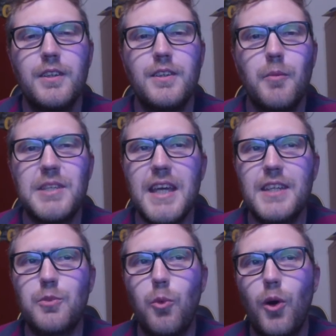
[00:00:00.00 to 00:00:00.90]
Number
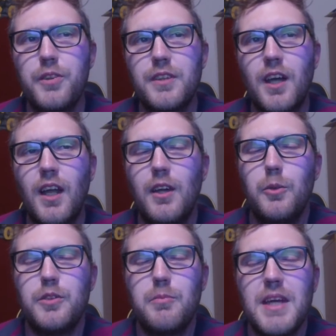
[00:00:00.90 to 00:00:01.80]
6, what colour
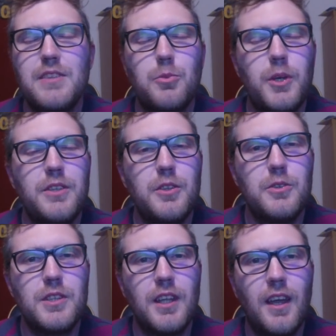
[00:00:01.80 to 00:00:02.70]
was Mace
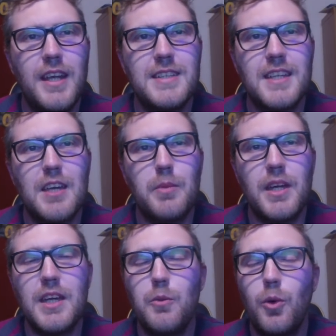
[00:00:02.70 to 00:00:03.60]
Windu's
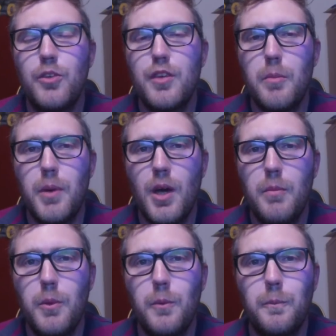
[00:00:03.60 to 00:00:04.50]
lightsaber? It was
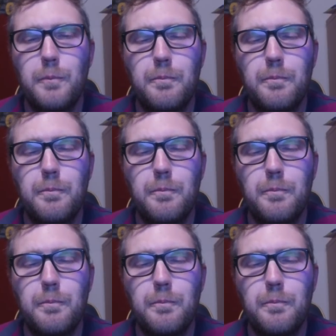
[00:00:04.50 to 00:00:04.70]
purple.